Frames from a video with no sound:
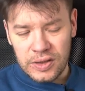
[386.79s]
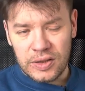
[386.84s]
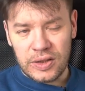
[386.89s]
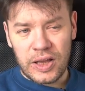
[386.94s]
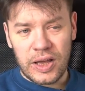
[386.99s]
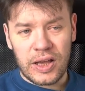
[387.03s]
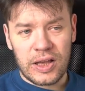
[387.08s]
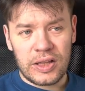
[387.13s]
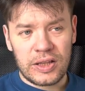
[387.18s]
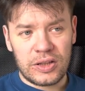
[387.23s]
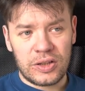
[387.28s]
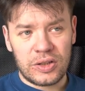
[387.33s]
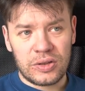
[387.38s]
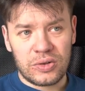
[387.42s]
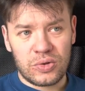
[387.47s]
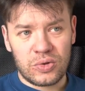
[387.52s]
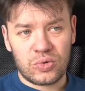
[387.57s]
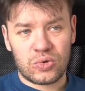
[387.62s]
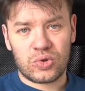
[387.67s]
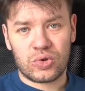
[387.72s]
Then
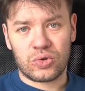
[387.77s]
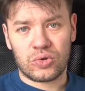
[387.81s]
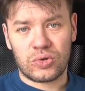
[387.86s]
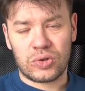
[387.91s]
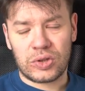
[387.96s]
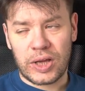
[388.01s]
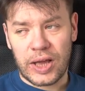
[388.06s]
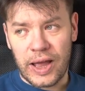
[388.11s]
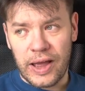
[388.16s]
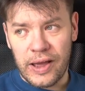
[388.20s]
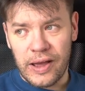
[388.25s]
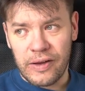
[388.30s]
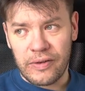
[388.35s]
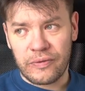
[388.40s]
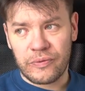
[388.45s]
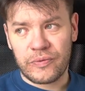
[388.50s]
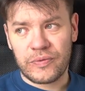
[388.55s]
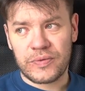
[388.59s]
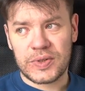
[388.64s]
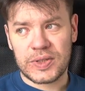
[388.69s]
you should
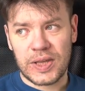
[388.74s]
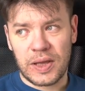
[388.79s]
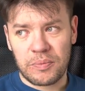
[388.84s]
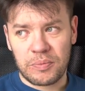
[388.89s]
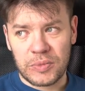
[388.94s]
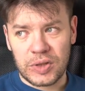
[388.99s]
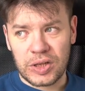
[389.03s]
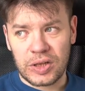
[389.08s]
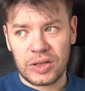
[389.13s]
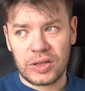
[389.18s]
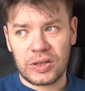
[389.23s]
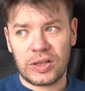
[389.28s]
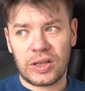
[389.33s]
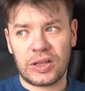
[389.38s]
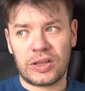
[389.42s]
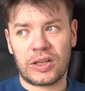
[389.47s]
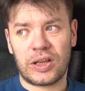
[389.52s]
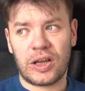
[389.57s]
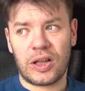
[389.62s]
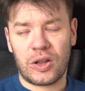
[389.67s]
have something
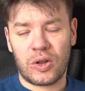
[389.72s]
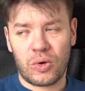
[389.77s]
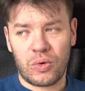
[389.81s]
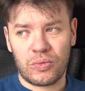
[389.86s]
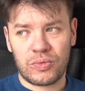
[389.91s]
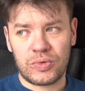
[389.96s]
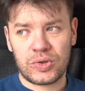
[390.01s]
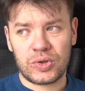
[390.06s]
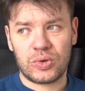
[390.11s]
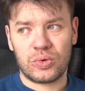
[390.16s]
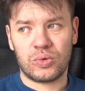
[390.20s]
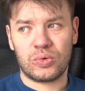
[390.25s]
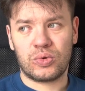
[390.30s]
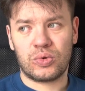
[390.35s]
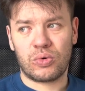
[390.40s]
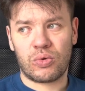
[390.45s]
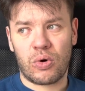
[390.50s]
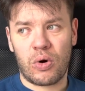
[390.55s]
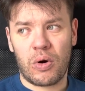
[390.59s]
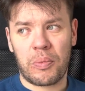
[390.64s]
that allows you
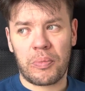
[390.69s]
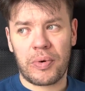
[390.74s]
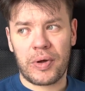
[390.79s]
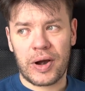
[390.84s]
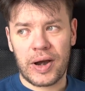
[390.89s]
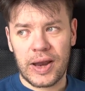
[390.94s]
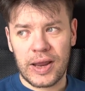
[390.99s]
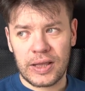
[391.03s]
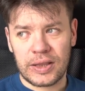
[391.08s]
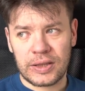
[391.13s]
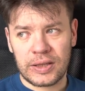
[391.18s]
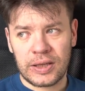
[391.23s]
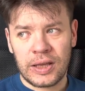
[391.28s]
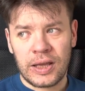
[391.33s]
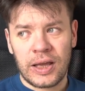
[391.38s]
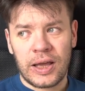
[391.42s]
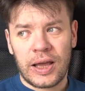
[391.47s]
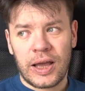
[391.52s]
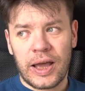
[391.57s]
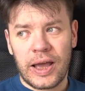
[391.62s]
to operate
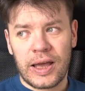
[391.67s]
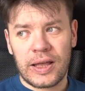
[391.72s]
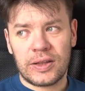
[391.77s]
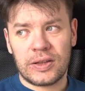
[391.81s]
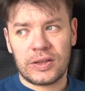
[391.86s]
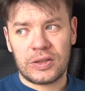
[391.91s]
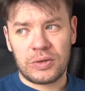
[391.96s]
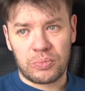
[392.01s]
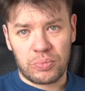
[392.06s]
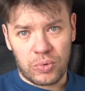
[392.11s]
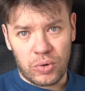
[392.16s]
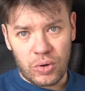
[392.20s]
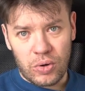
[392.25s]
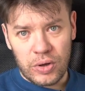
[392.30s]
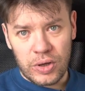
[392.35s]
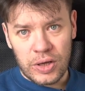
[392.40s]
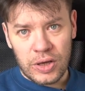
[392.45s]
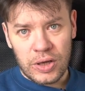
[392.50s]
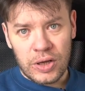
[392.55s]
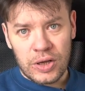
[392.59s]
and
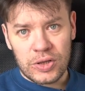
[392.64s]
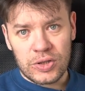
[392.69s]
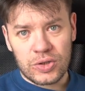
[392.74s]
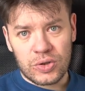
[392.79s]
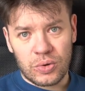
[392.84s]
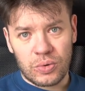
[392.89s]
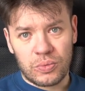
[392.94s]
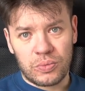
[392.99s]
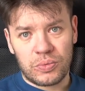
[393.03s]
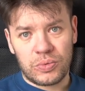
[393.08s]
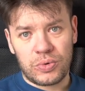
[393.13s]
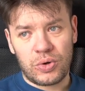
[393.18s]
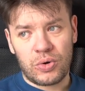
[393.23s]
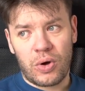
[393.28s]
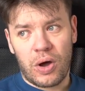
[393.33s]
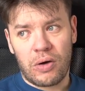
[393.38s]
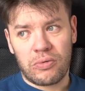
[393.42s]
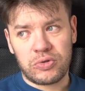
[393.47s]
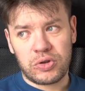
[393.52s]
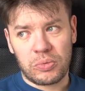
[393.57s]
deploy, so you
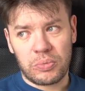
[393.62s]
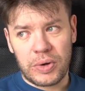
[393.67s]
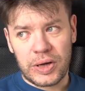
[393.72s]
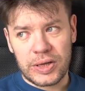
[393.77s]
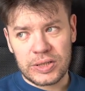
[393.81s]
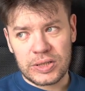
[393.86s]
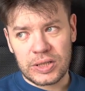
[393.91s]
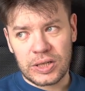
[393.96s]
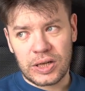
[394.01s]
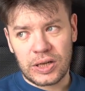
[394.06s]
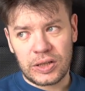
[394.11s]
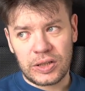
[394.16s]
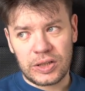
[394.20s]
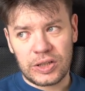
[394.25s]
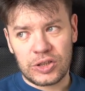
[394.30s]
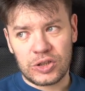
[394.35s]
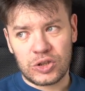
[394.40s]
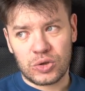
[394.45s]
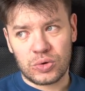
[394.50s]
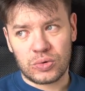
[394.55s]

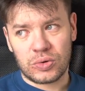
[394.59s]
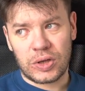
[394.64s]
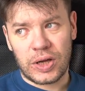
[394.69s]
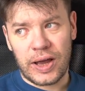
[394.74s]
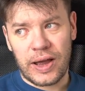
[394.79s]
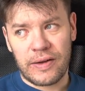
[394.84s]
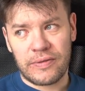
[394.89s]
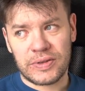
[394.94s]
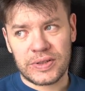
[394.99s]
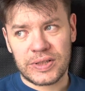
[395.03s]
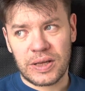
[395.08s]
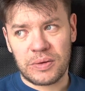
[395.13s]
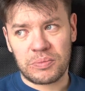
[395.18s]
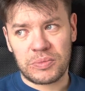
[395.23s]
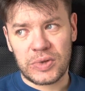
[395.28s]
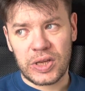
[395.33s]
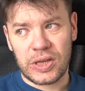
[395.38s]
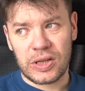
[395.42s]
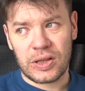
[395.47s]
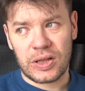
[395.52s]
automatically should have
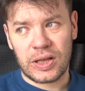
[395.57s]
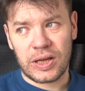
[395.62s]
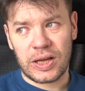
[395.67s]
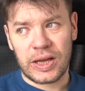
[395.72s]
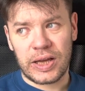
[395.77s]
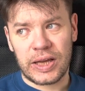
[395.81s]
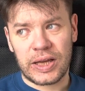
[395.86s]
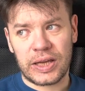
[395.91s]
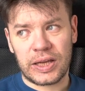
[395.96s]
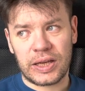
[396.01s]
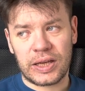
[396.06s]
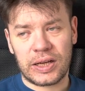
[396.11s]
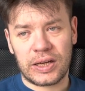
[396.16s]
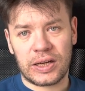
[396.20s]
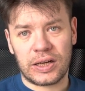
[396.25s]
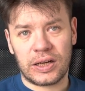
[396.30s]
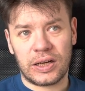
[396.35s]
something like